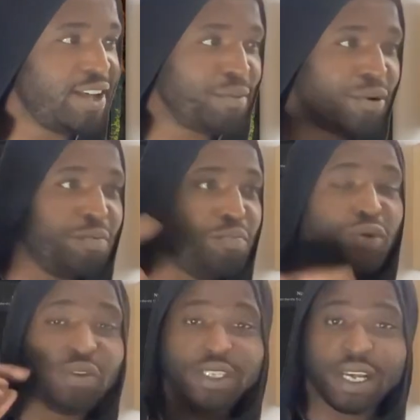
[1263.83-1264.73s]
I'm gonna
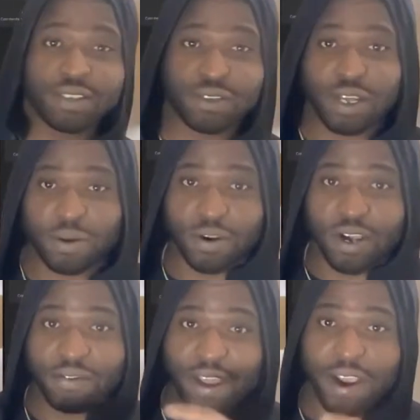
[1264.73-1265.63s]
mute that so that we don't
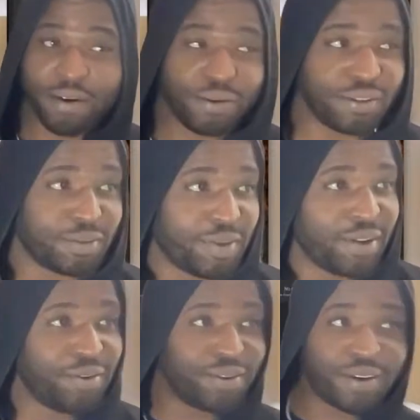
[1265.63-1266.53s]
have echoes. But
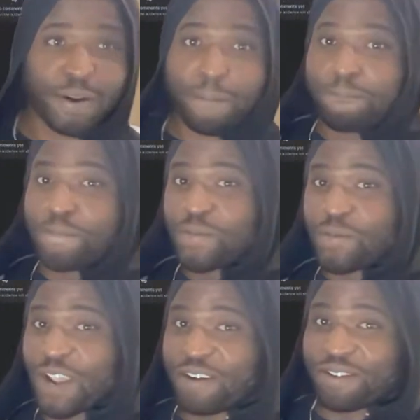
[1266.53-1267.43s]
look,
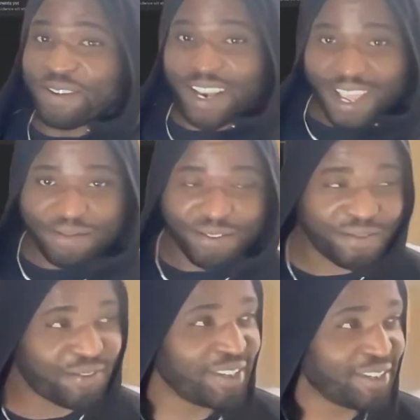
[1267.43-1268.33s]
we are live
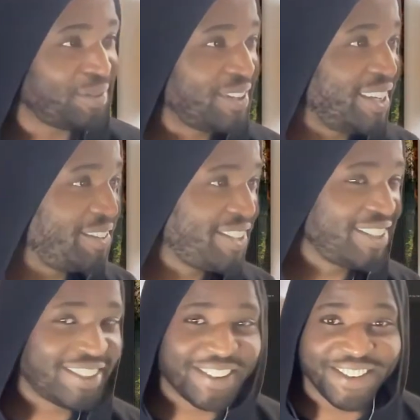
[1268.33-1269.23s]
on Facebook, which
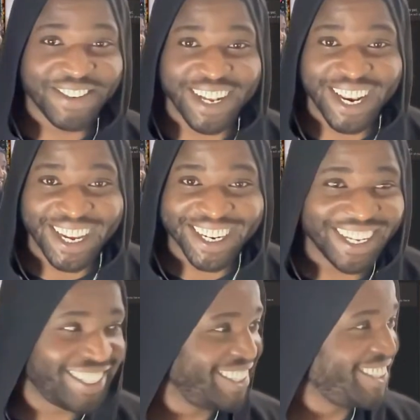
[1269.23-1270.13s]
is cool. I like
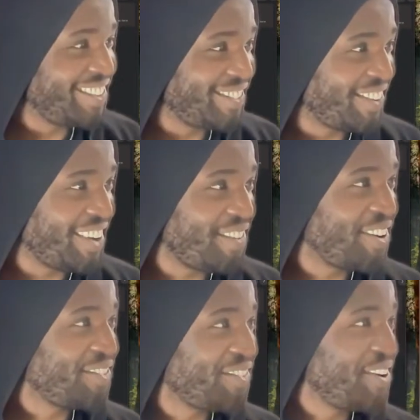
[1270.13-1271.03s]
that. That
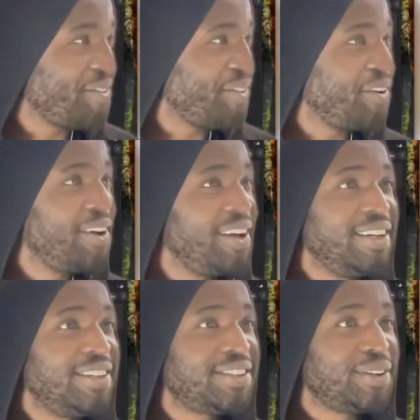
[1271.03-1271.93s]
works very well.
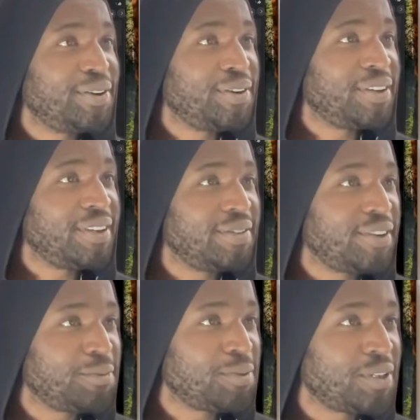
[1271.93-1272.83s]
So
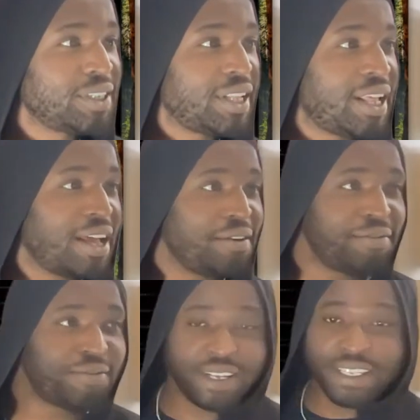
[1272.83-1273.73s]
Facebook is live,
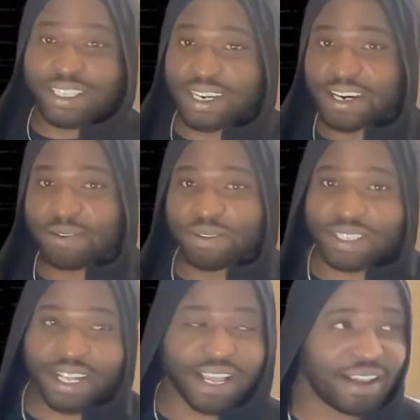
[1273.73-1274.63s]
Instagram is
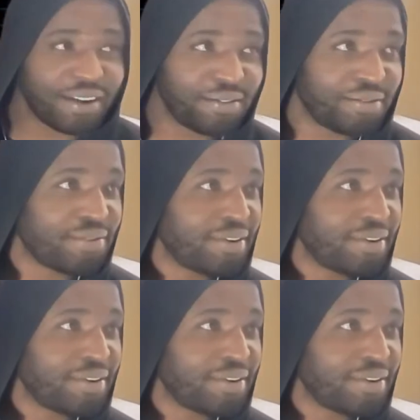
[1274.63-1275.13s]
live.